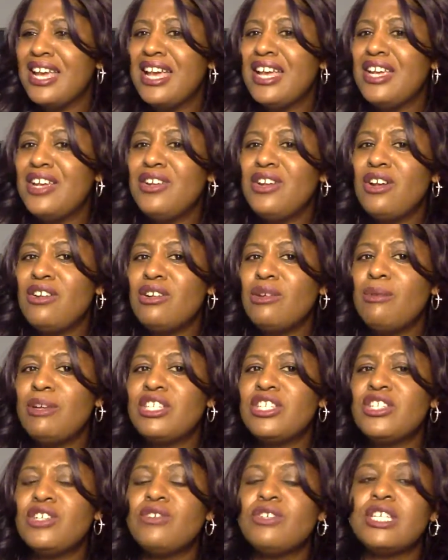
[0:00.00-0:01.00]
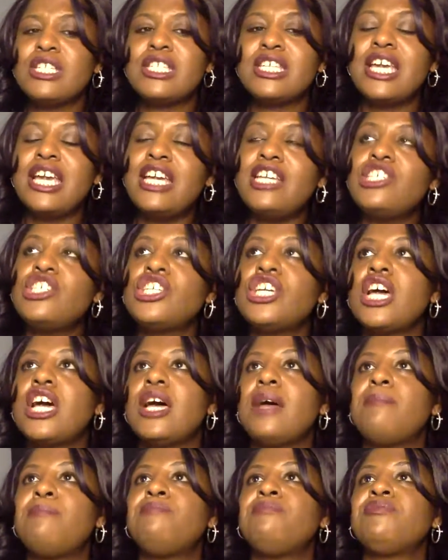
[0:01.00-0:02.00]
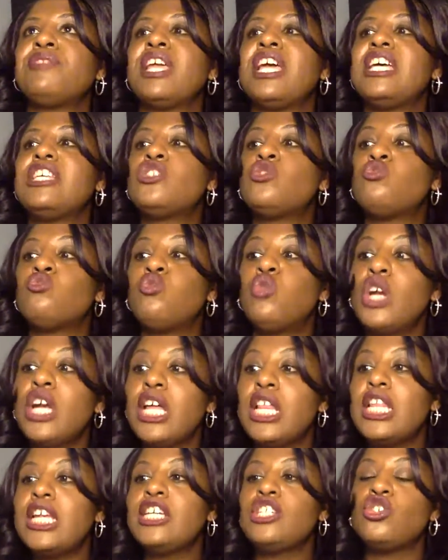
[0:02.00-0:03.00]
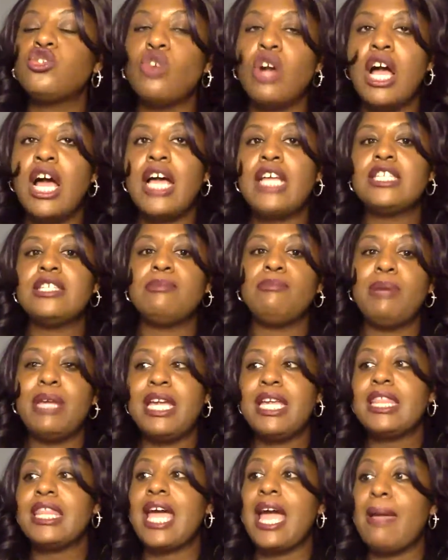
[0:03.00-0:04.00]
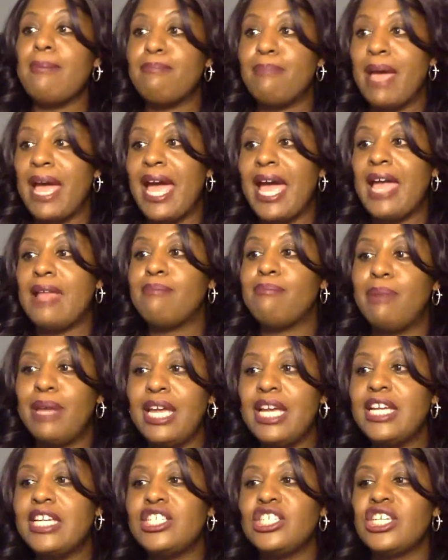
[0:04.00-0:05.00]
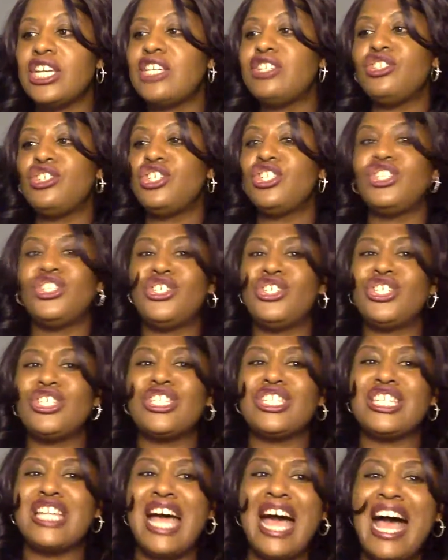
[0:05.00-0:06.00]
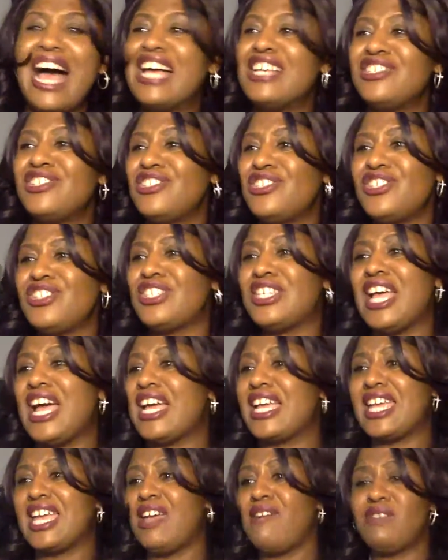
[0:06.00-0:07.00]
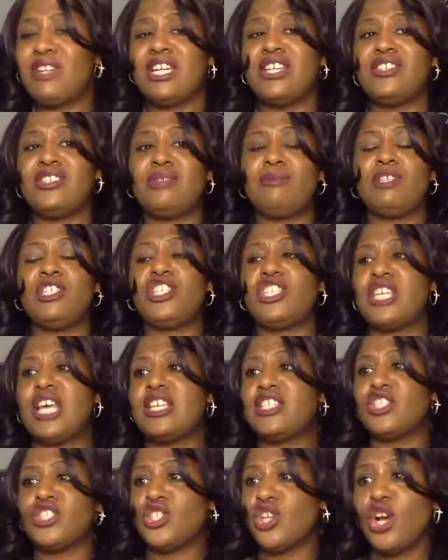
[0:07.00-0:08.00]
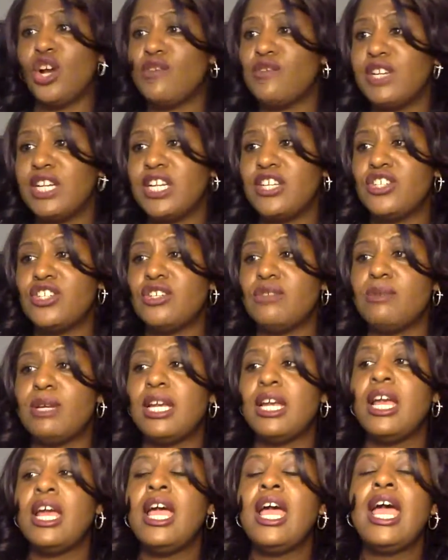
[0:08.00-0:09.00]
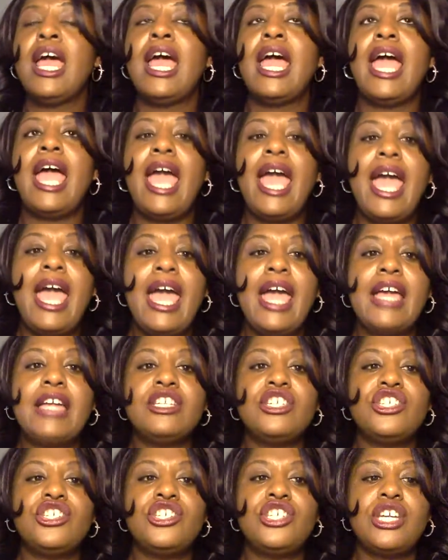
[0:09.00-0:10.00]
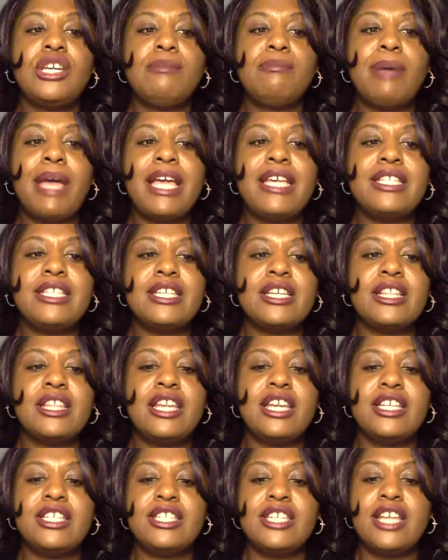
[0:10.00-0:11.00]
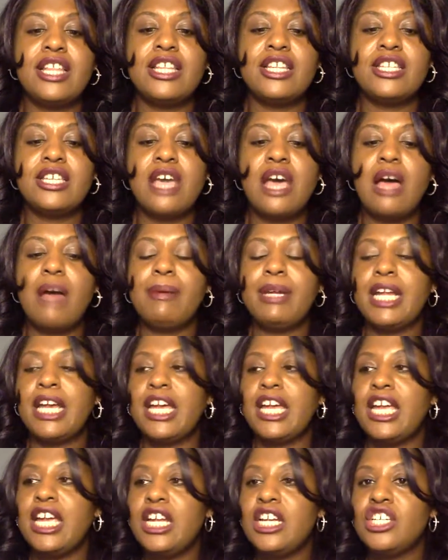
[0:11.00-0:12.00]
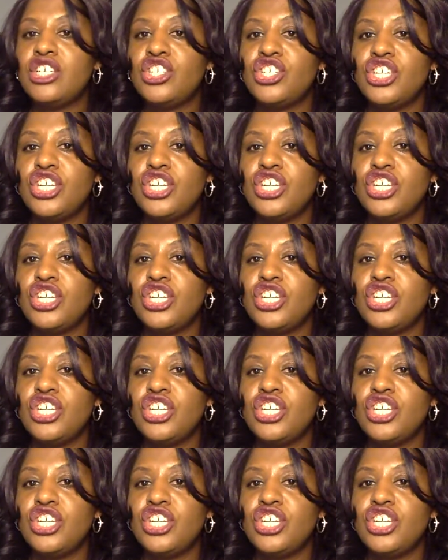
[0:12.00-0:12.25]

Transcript: you don't know what to do. Because Keisha is really trying to be that bad bitch, and she's just not. She's just not giving it to me. She's not serving it to me. And she basically is telling Tommy that